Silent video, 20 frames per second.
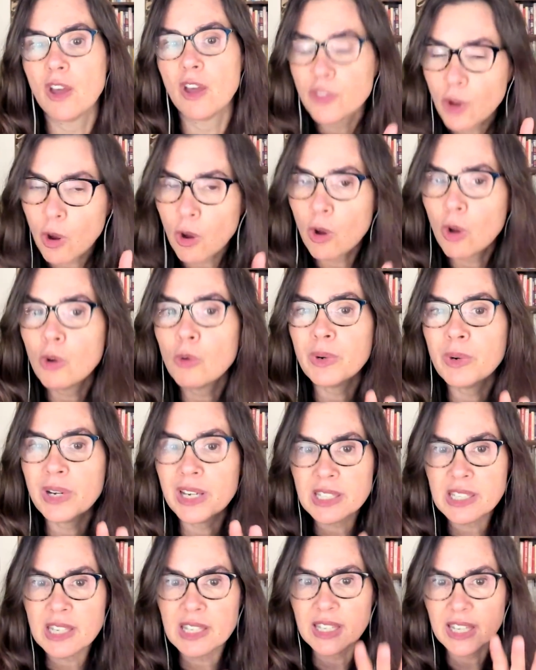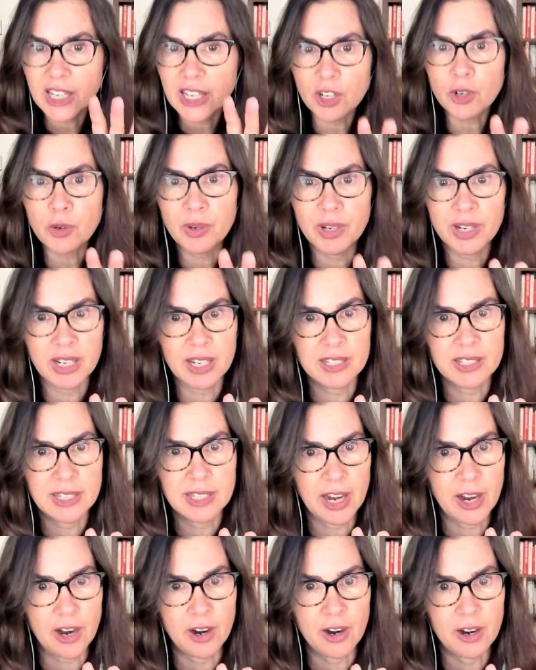The whole reason the inner critic is
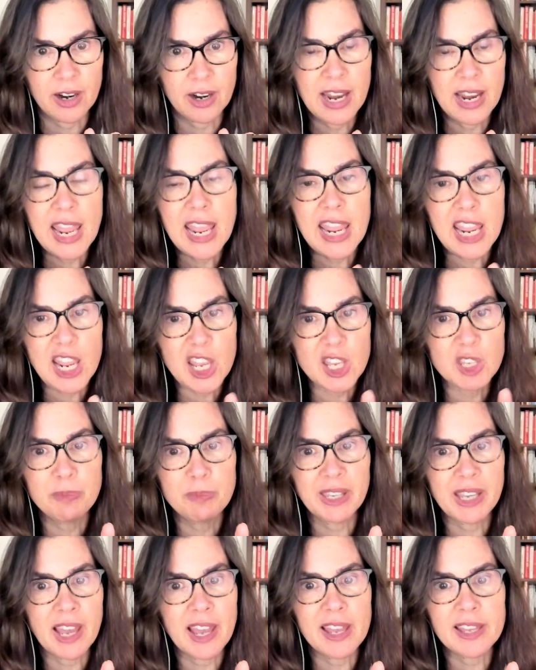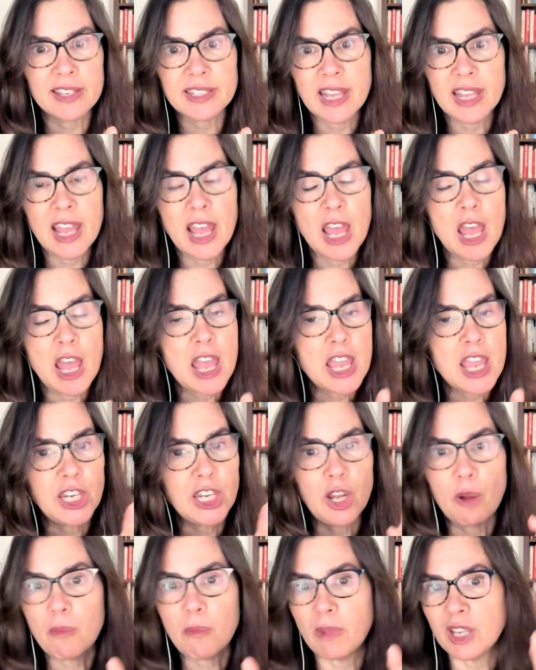there is because, you
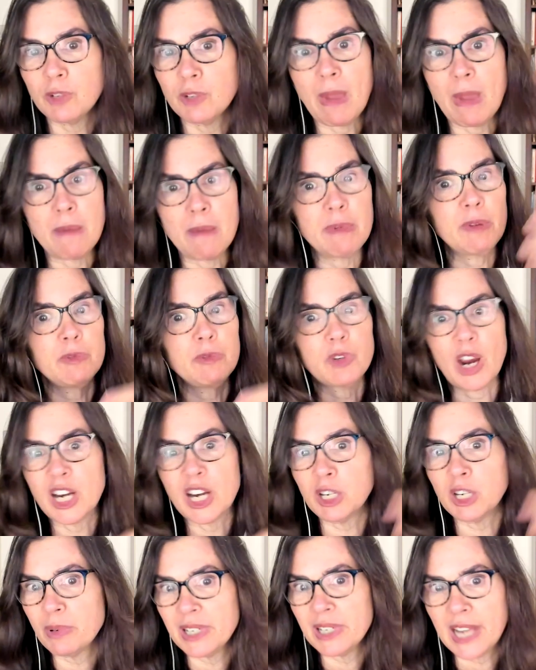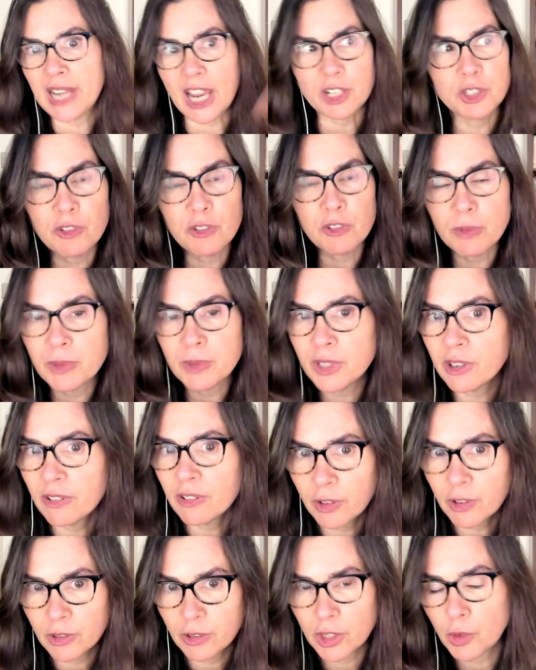know, it's maybe trying to protect you from your,
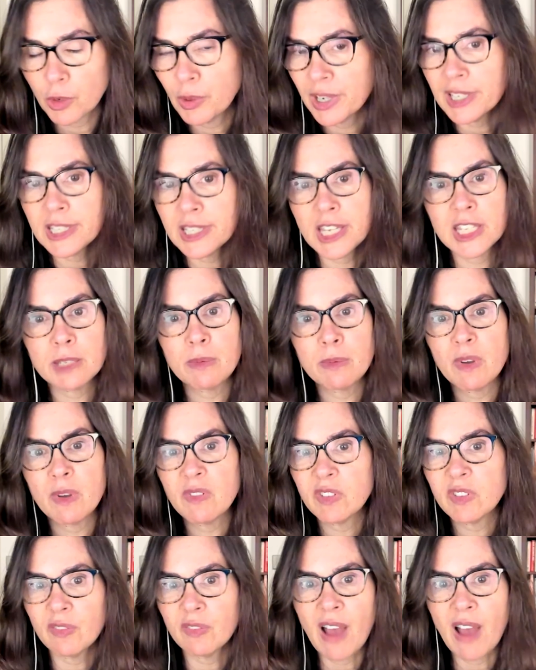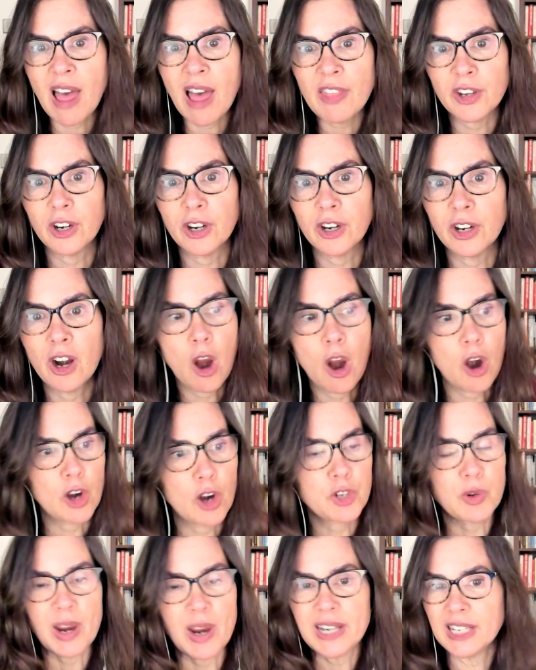the criticism of your father, or
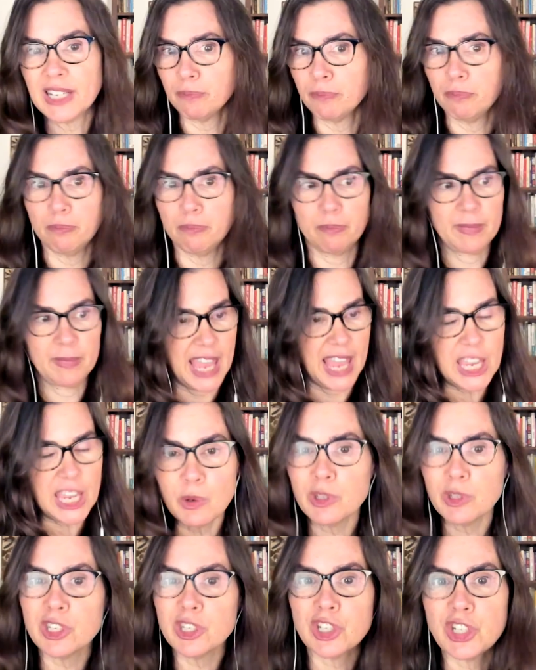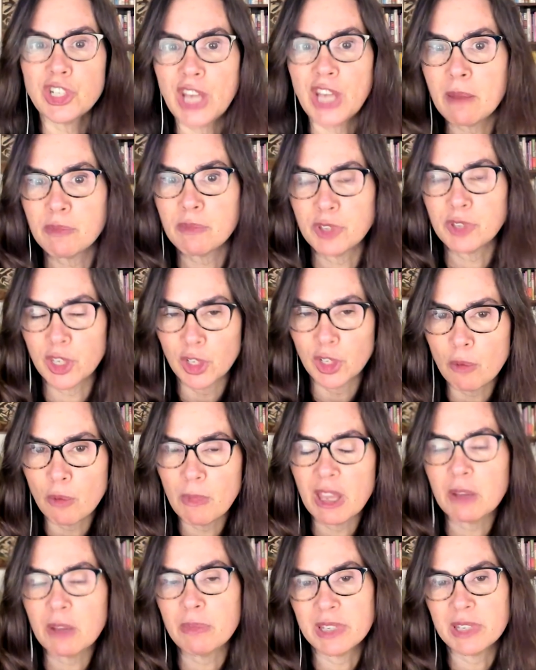trying to get you into shape so you don't
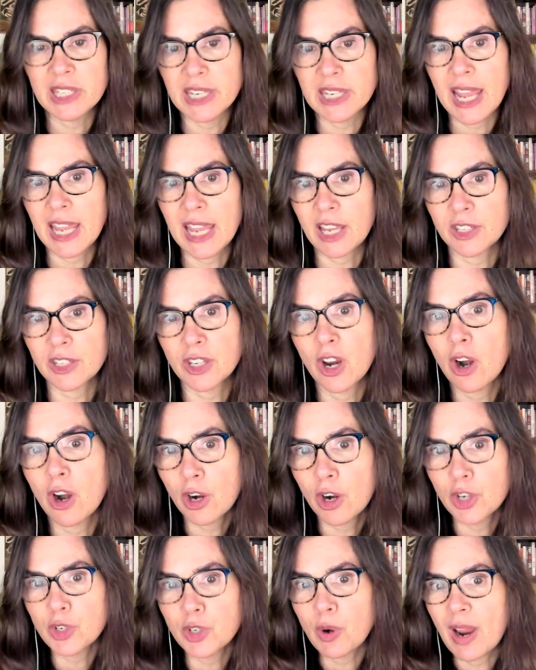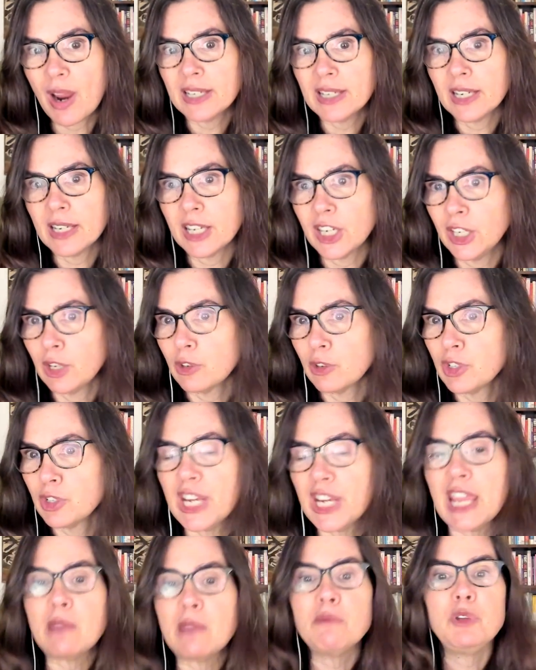make mistakes, or trying to, you know,
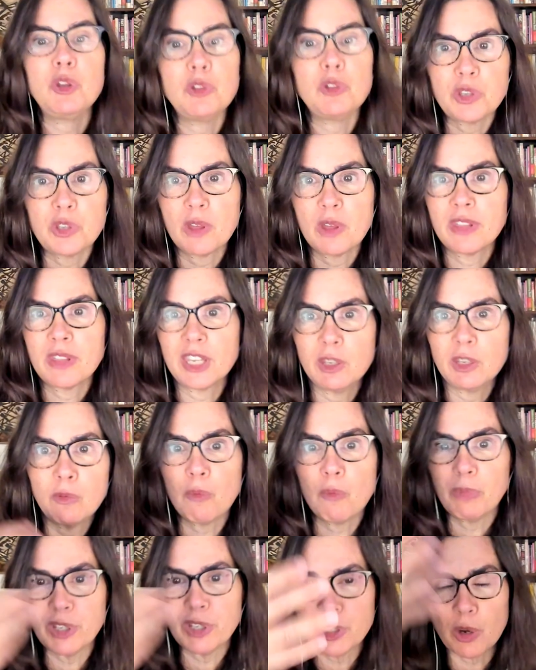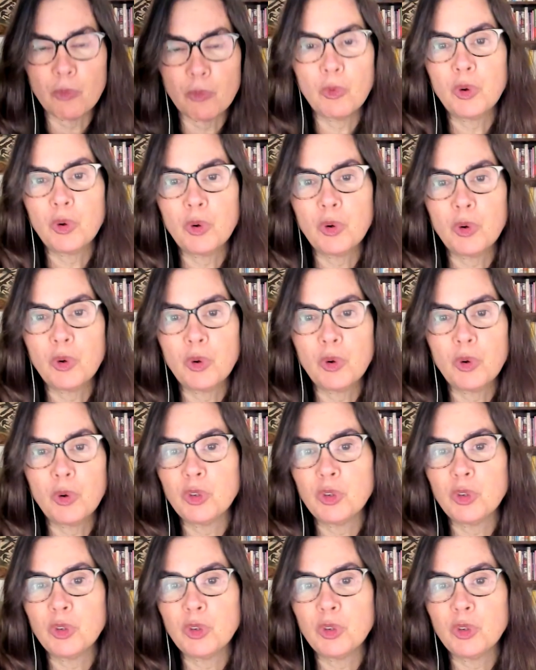shame you so that you won't be so wounded by
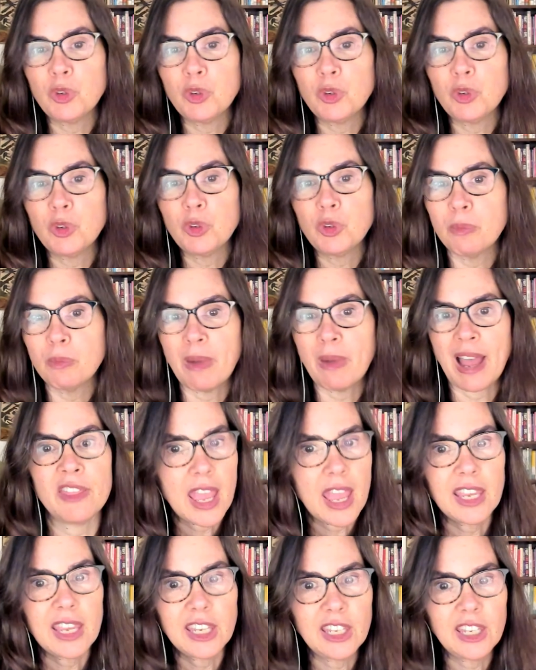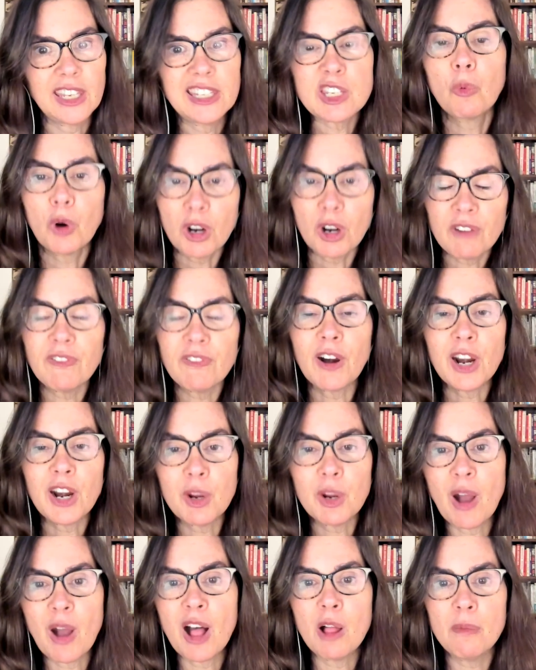others. It doesn't work very
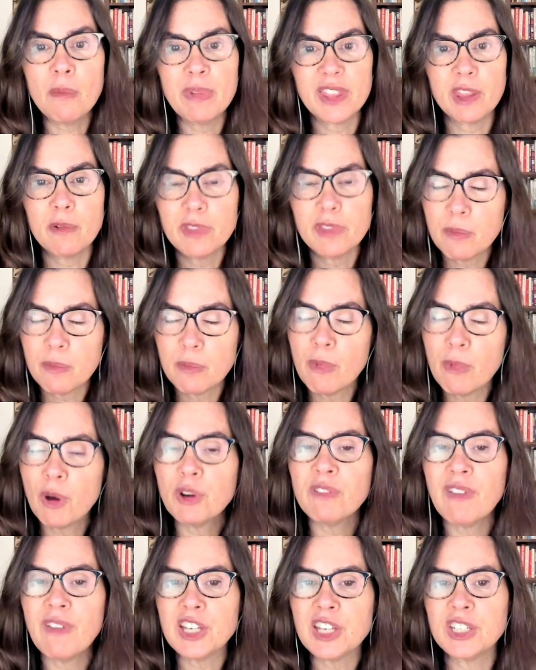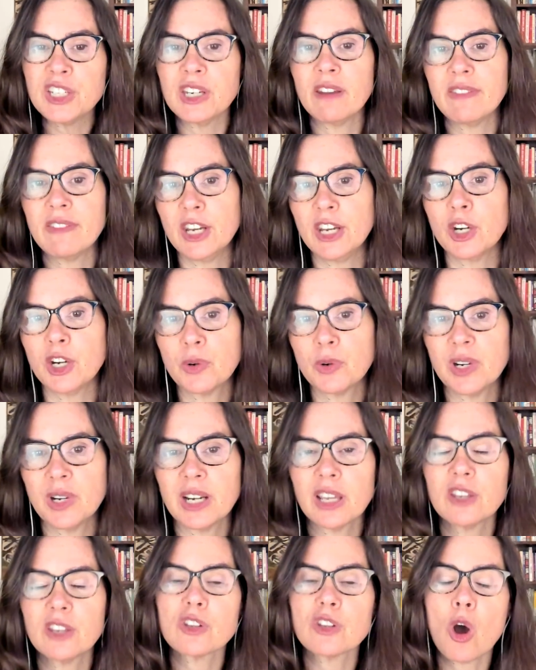well, but the, the motivation of the inner
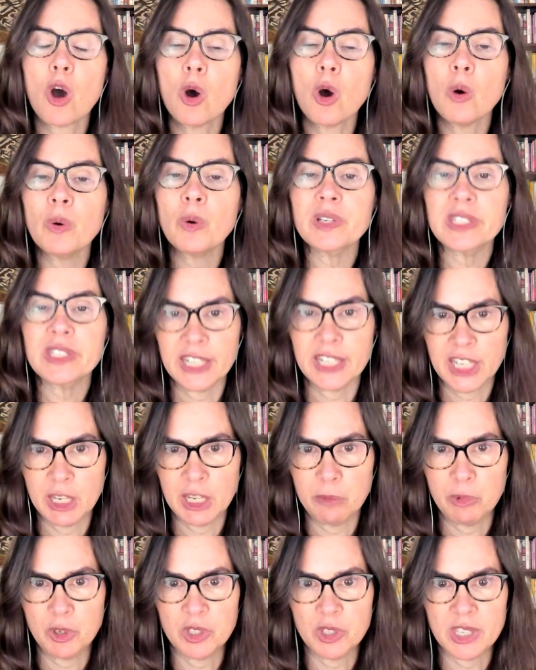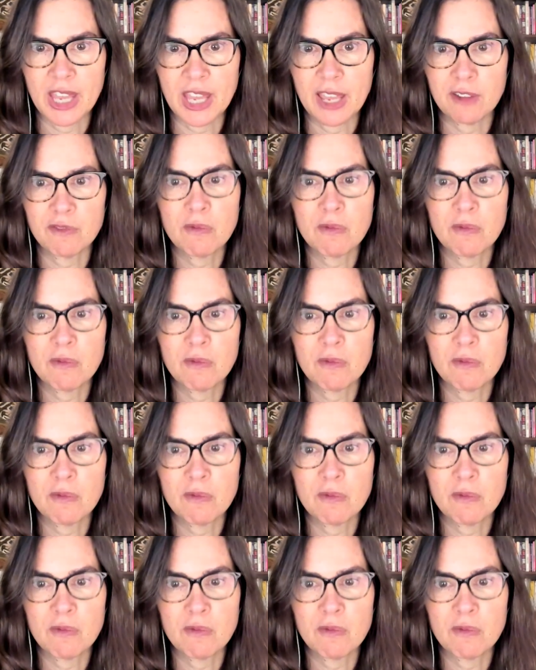critic is always to keep you safe.